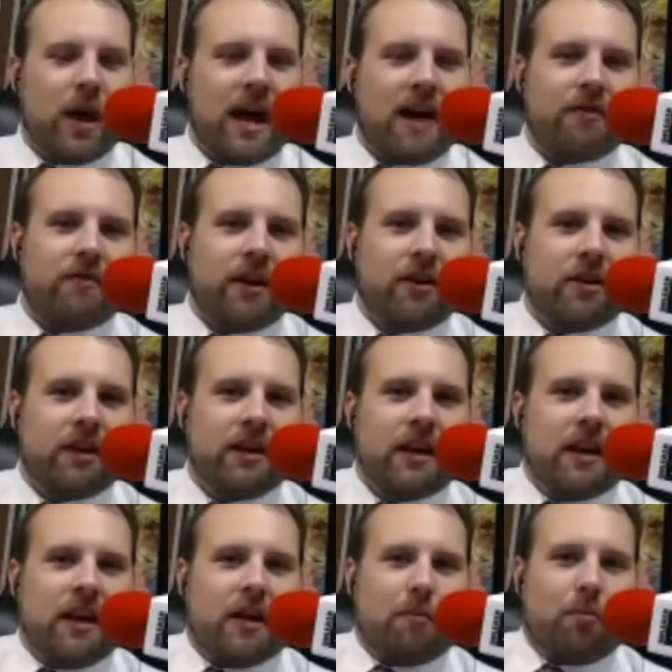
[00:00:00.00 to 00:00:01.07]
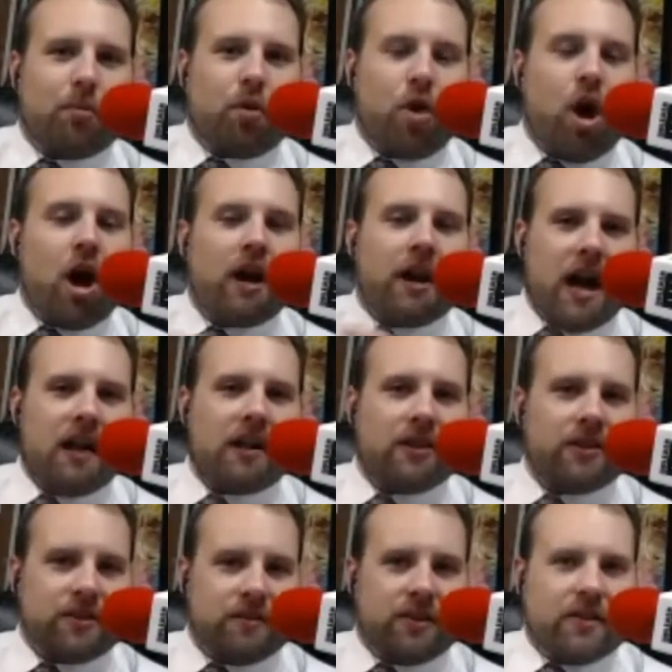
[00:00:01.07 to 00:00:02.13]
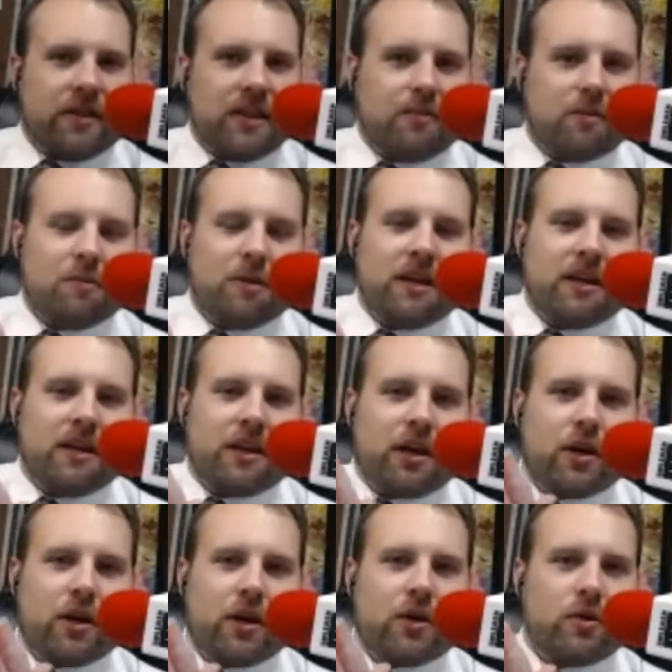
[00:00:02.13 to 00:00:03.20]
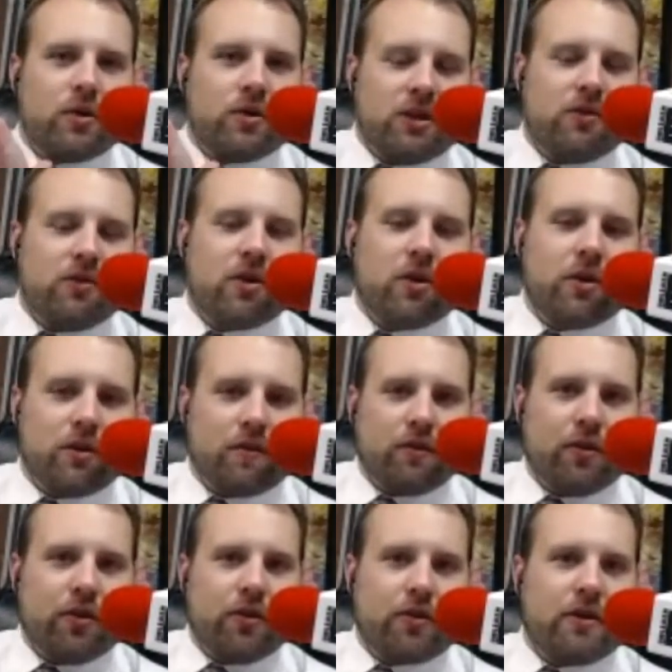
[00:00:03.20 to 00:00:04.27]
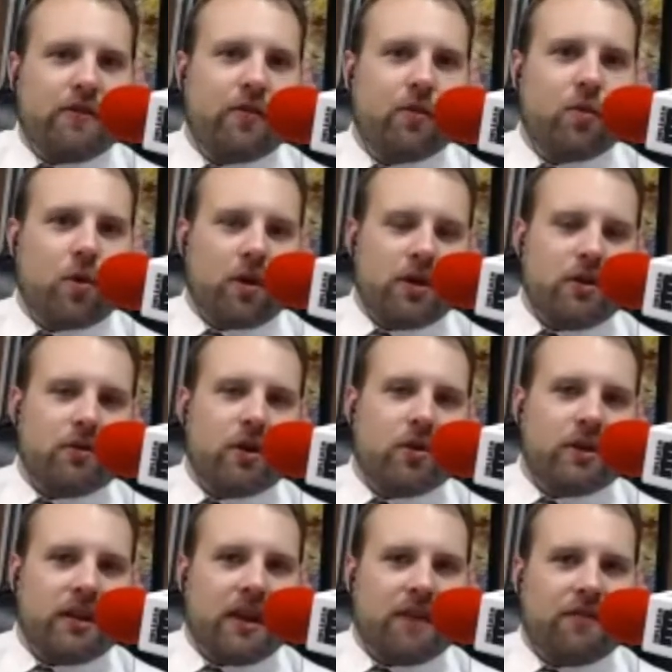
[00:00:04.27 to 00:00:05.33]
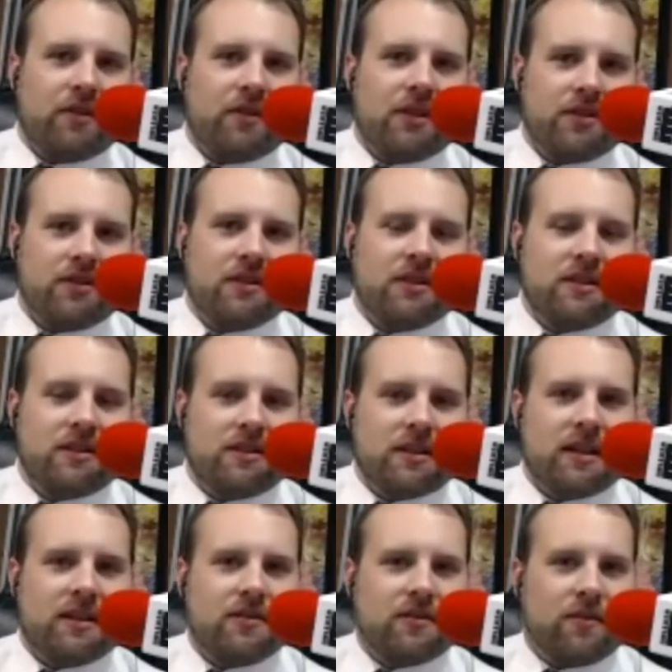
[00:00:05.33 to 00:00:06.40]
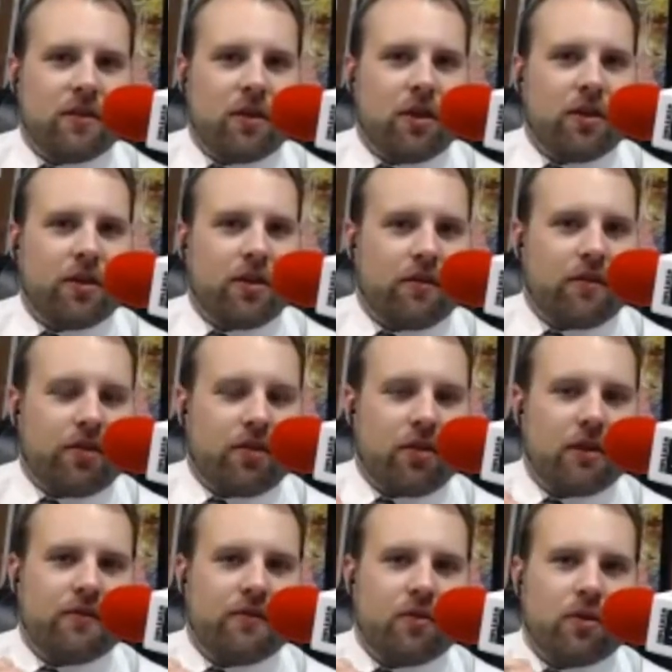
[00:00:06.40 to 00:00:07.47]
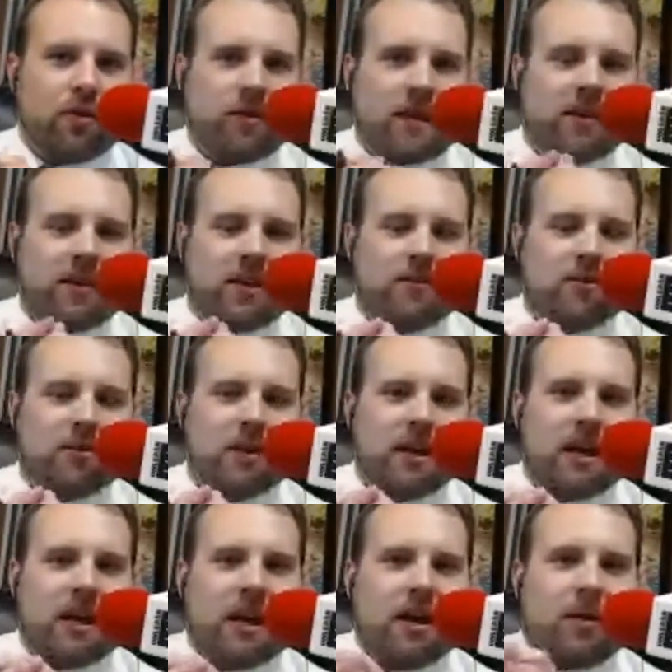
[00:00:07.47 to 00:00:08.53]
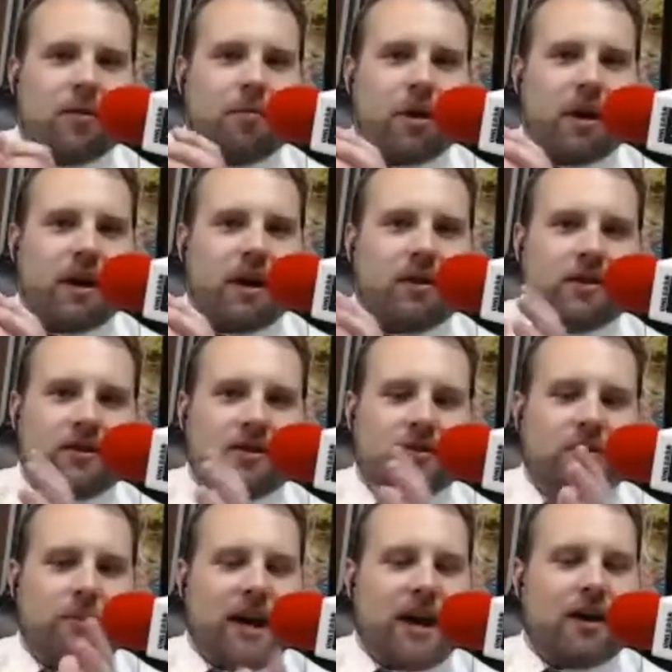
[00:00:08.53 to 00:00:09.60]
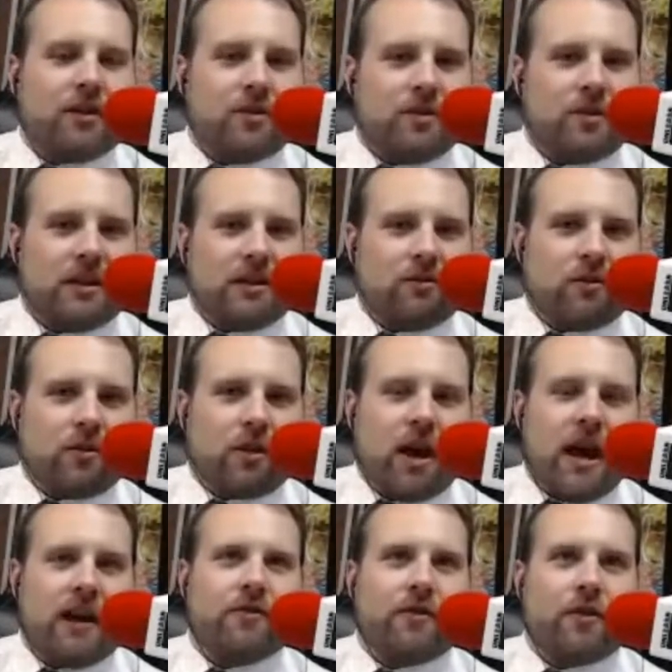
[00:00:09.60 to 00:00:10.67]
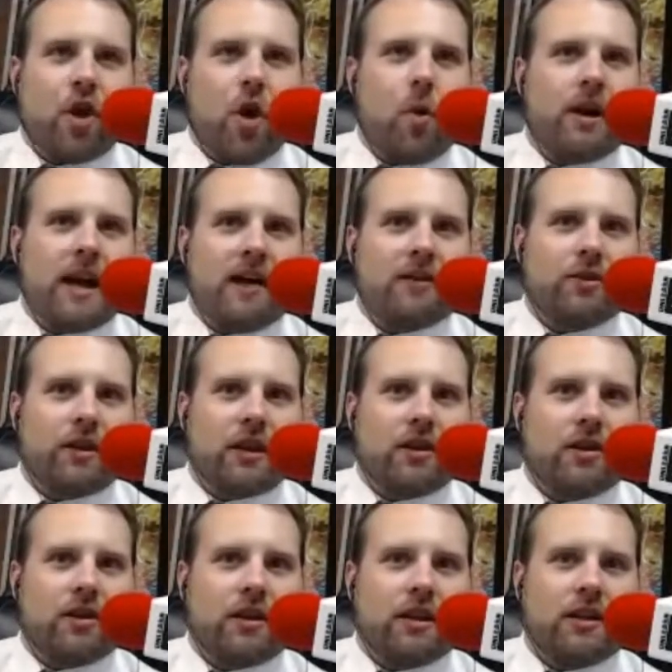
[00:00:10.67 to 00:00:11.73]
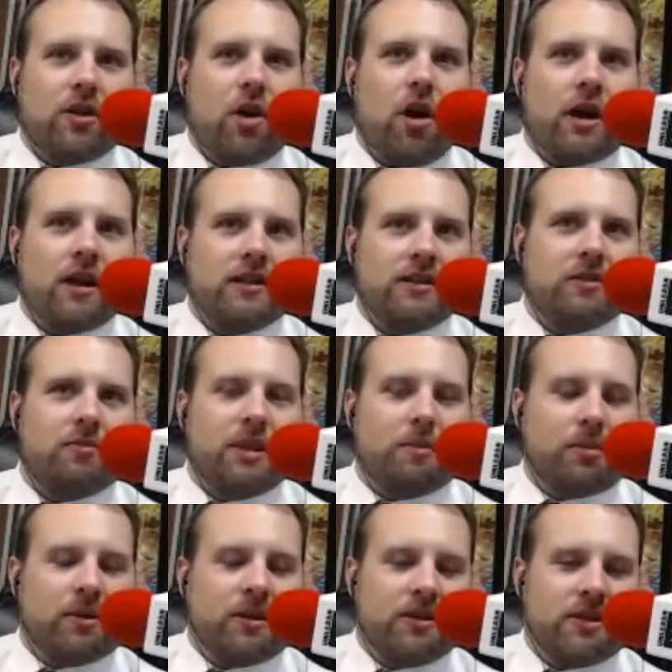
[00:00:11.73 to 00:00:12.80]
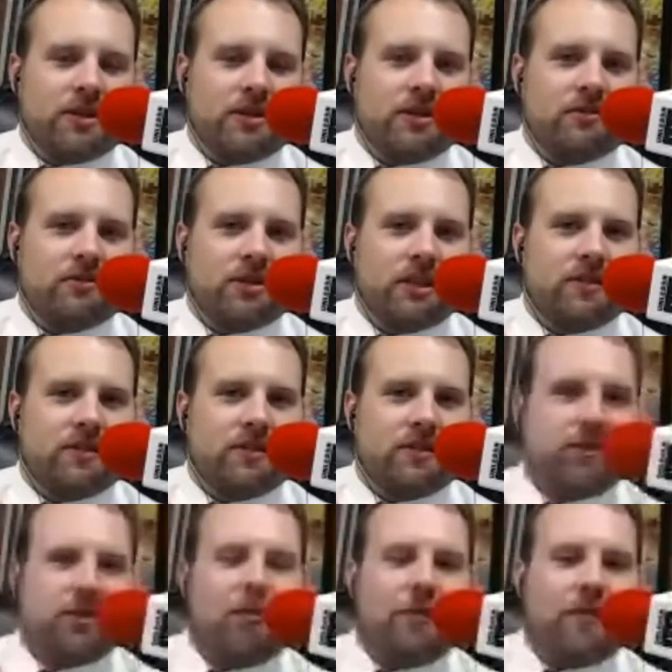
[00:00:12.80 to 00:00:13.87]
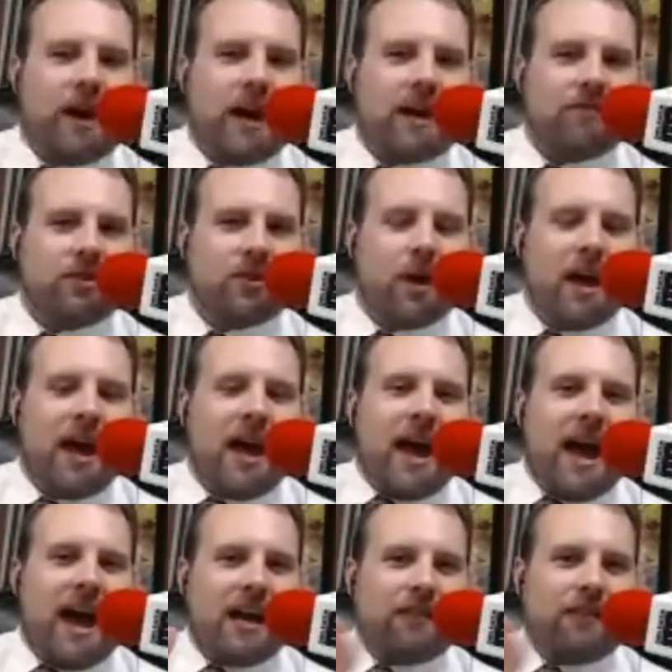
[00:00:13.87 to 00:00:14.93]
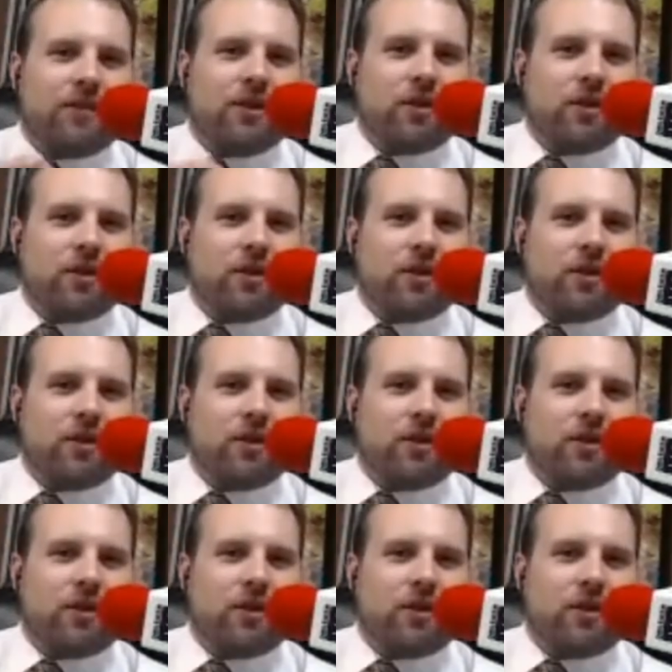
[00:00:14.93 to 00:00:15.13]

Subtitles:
a very broad knowledge of the themes being a coach. I mean, you know your full 34, you know the definitions and insights of all the 34 talent themes, but this is about kind of going out there and talking to the people that just received their top 5. Okay. So out of your